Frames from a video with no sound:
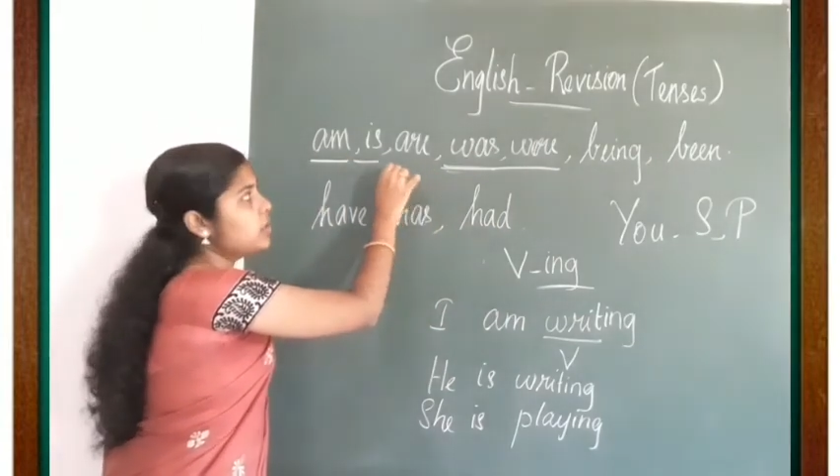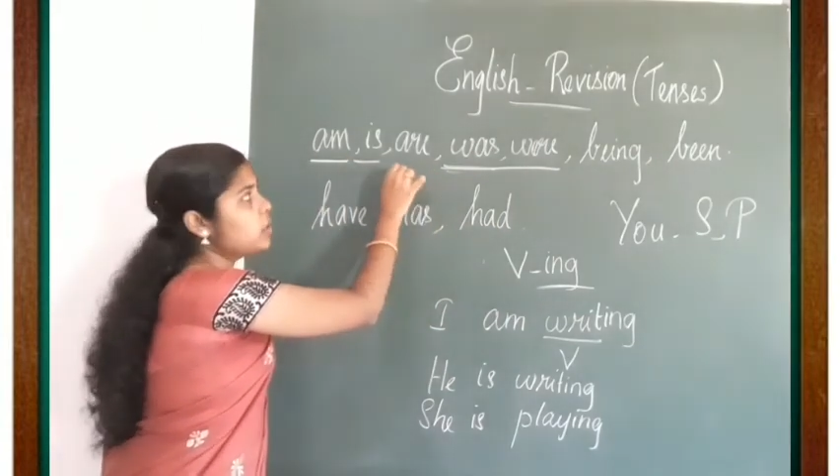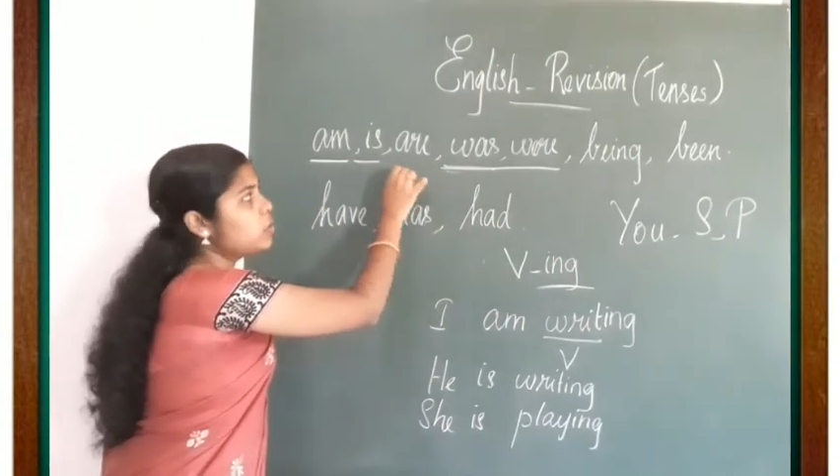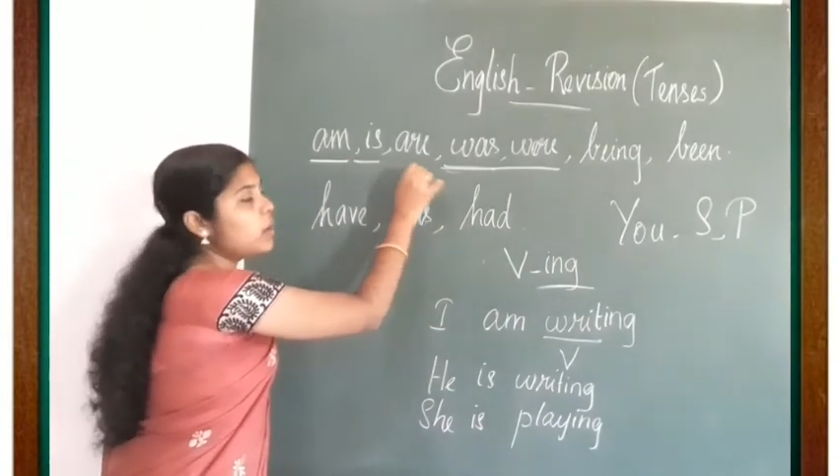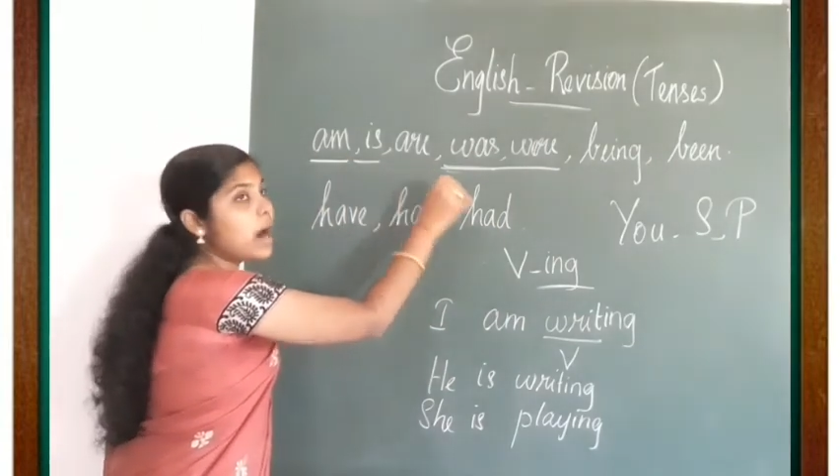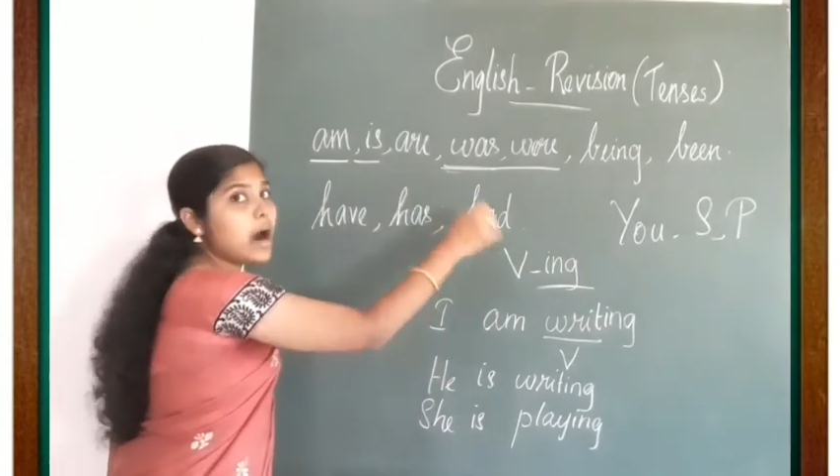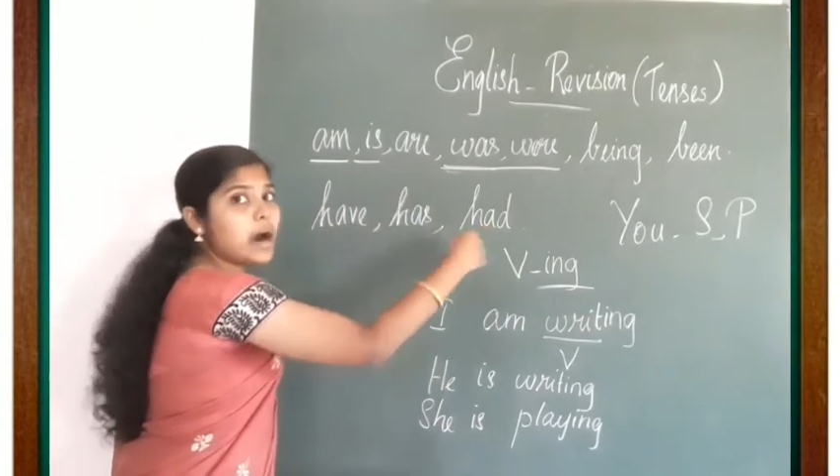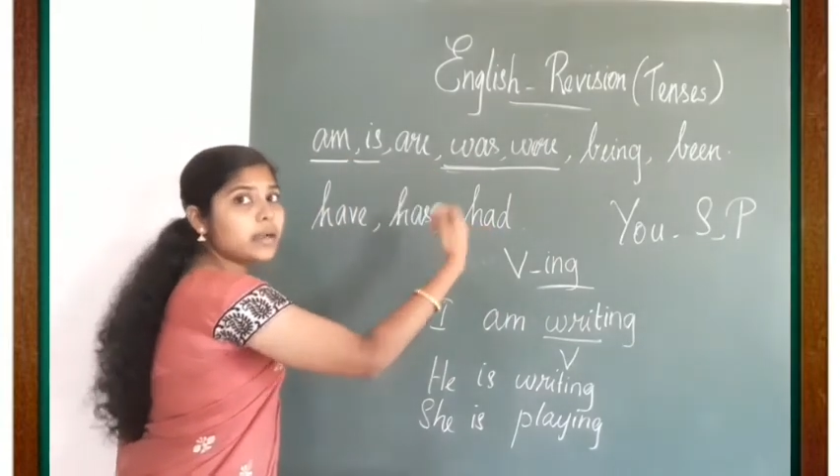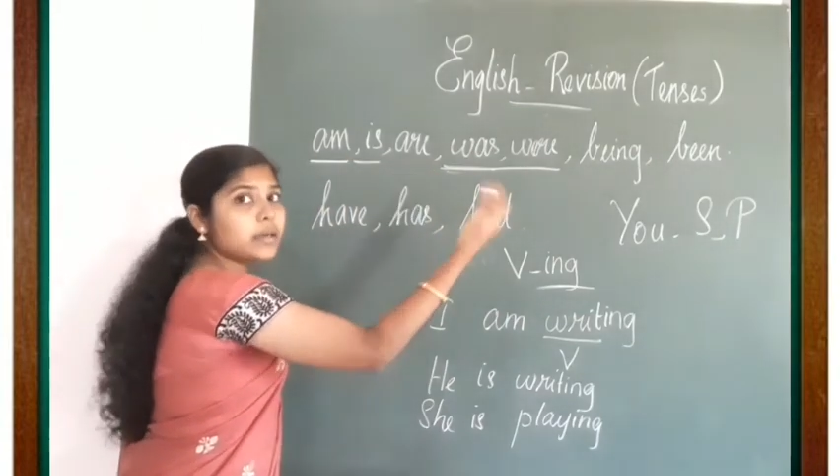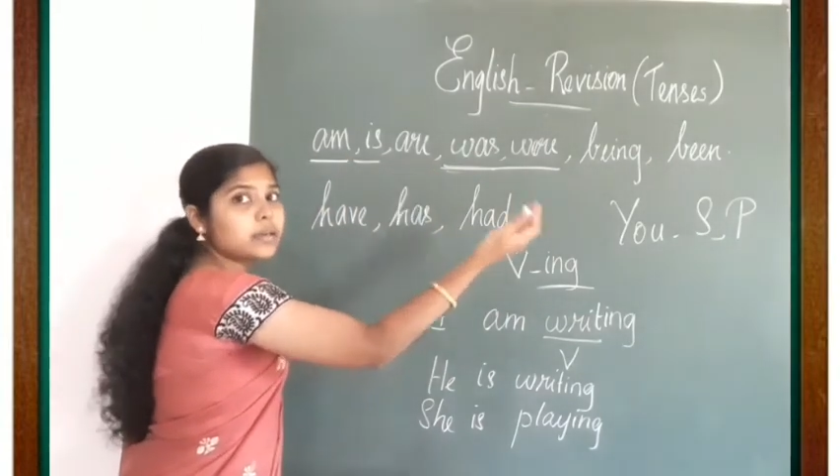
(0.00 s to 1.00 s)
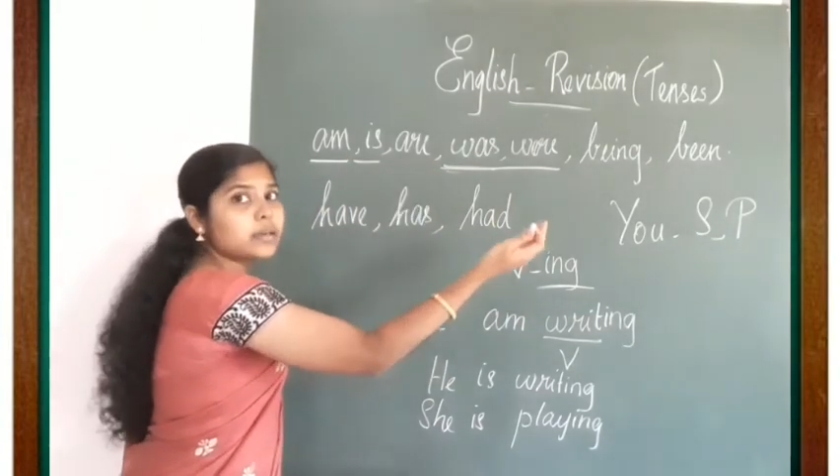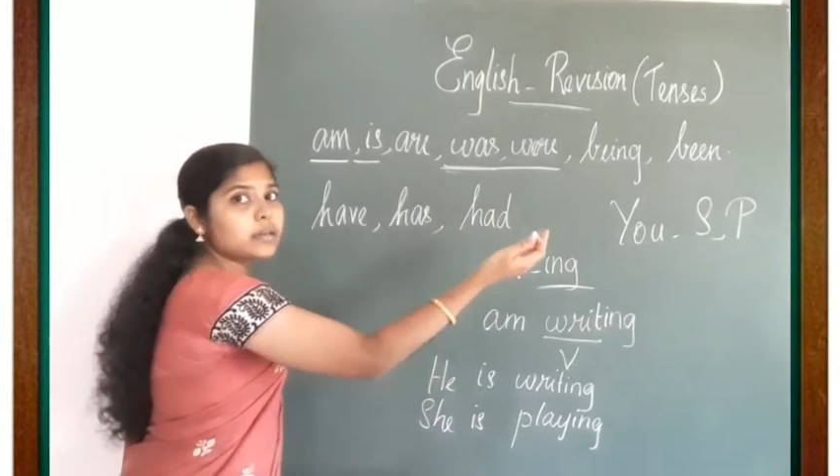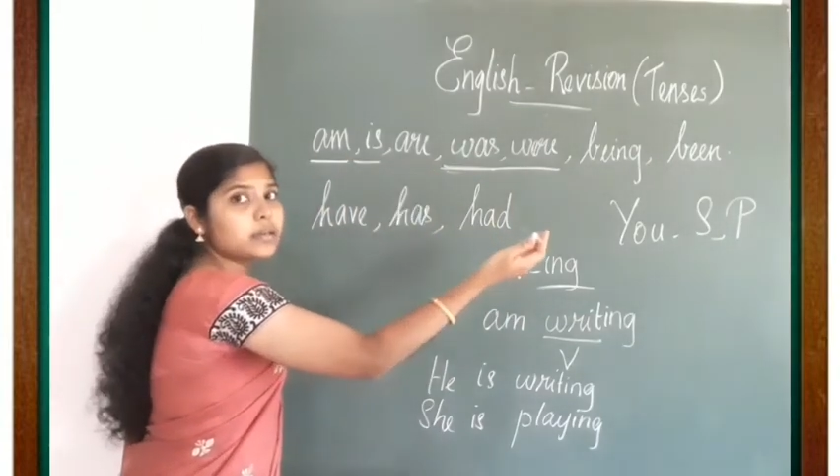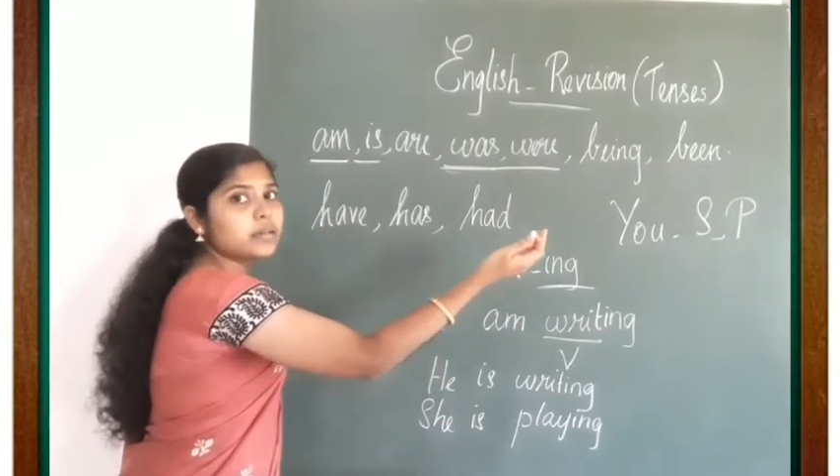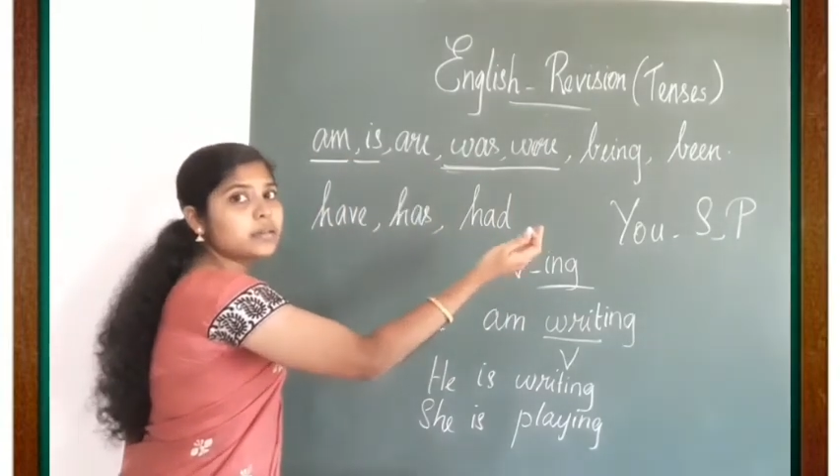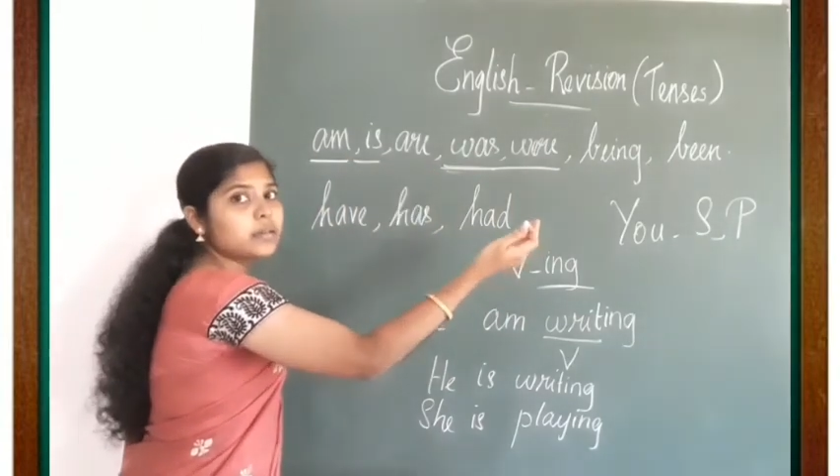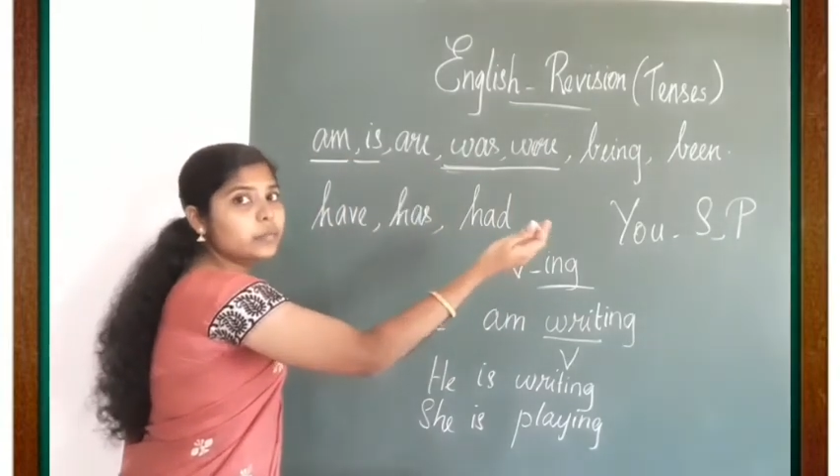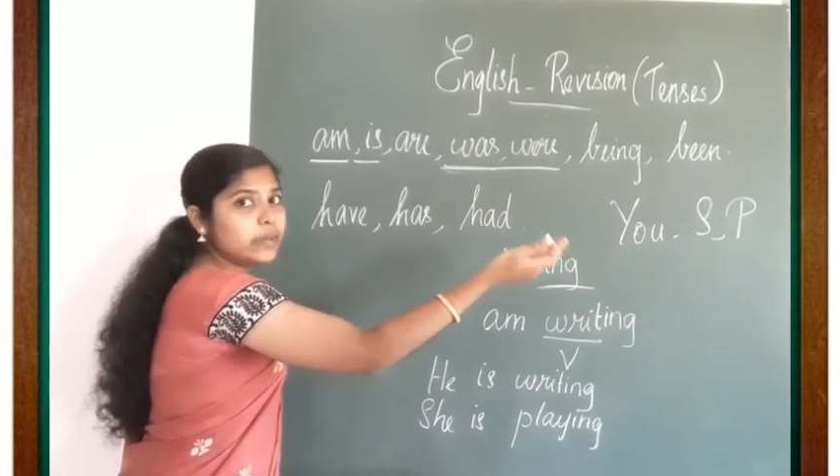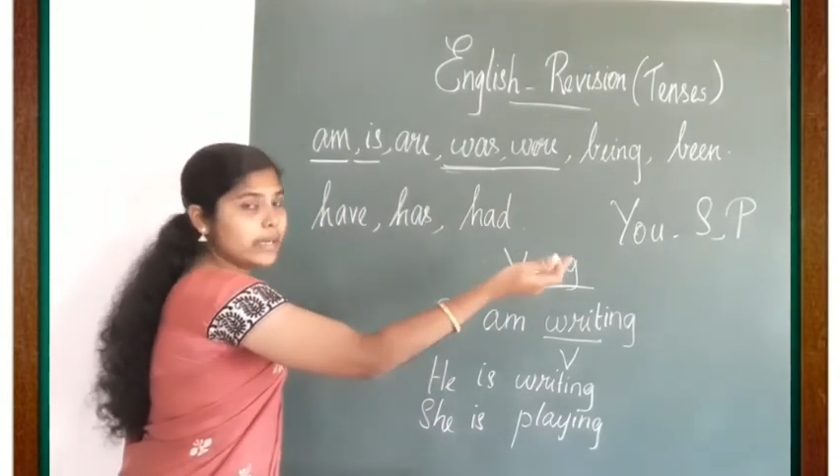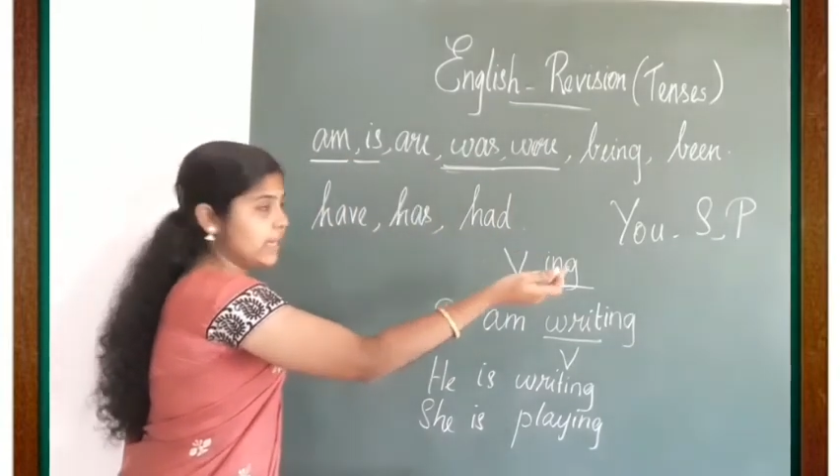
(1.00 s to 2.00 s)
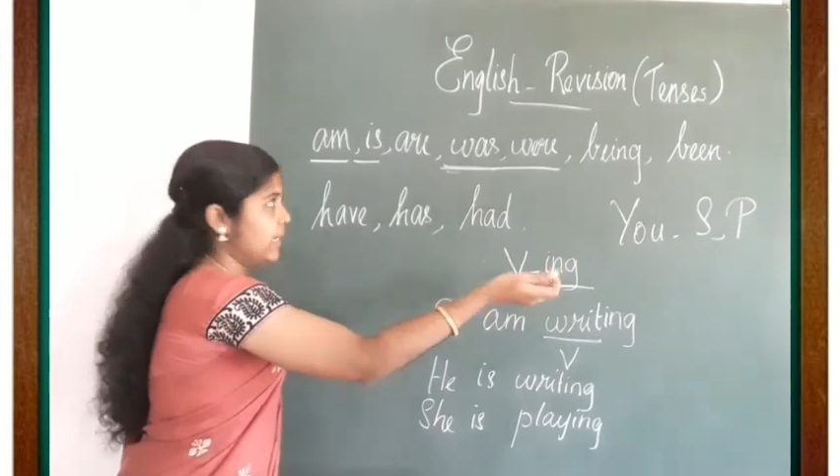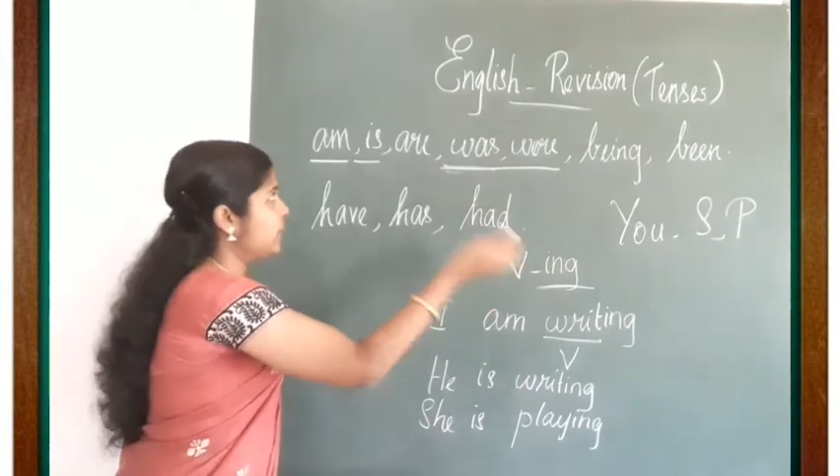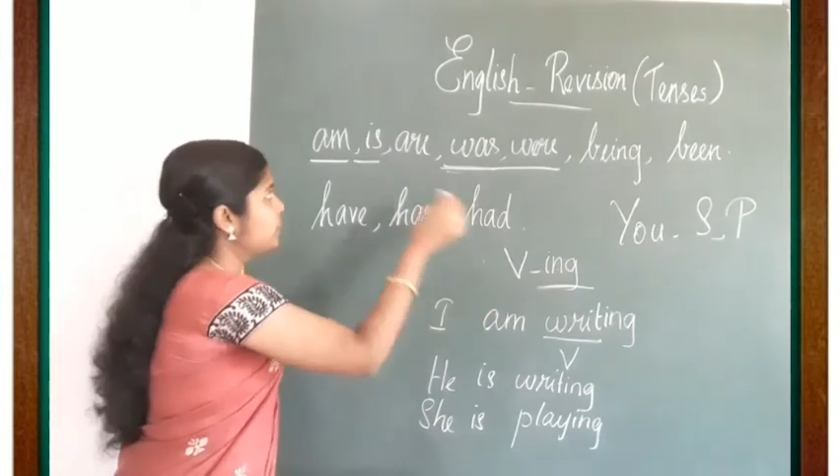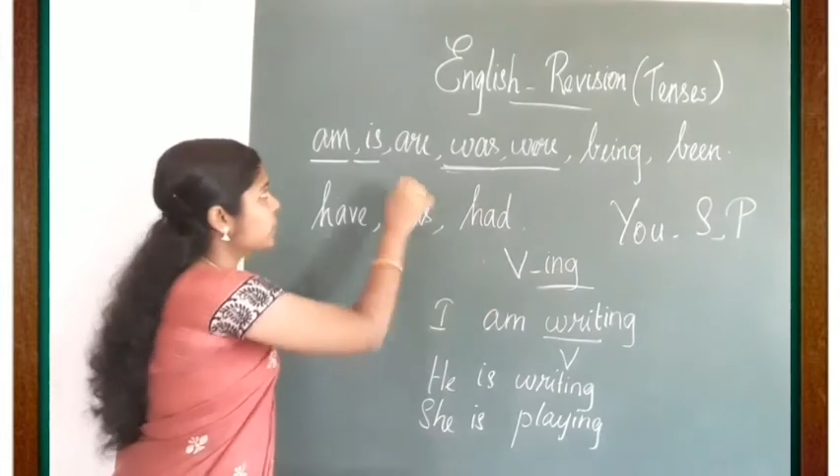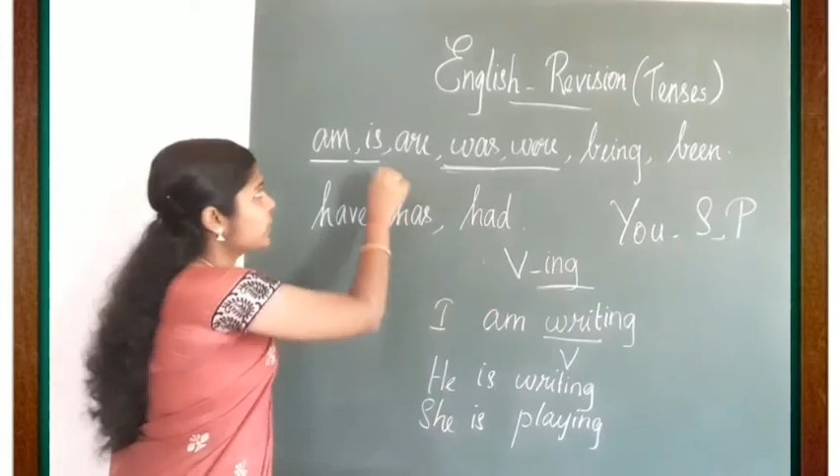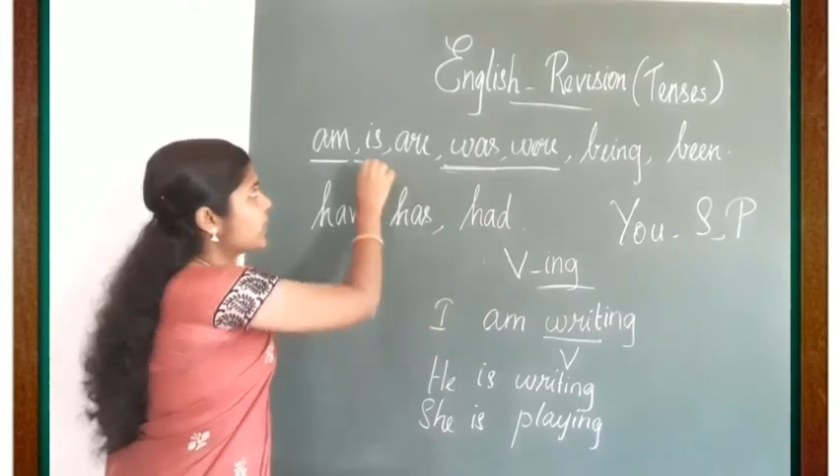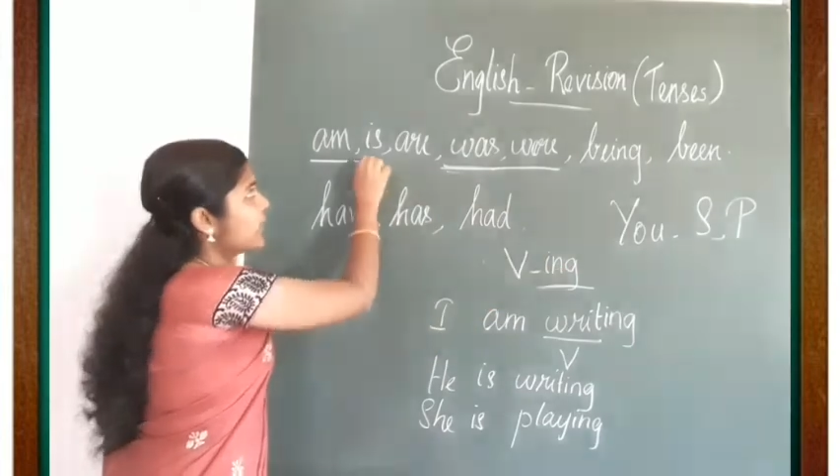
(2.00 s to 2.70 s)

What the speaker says: You are playing.